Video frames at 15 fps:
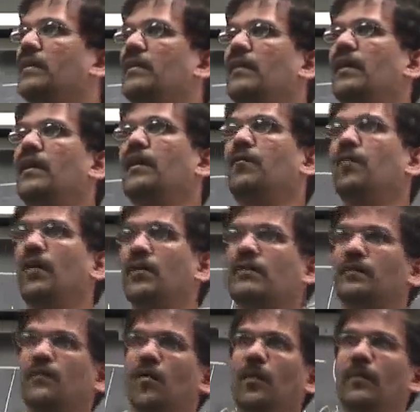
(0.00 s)
in and it
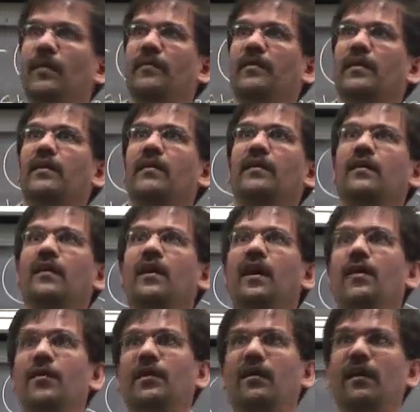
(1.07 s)
wants more memory,
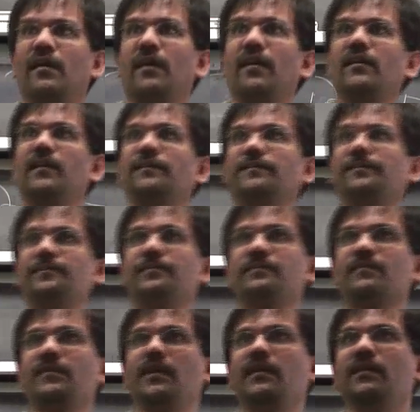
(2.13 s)
how do you allocate them,
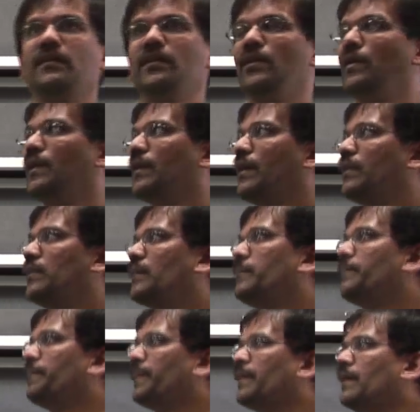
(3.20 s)
right? You allocate them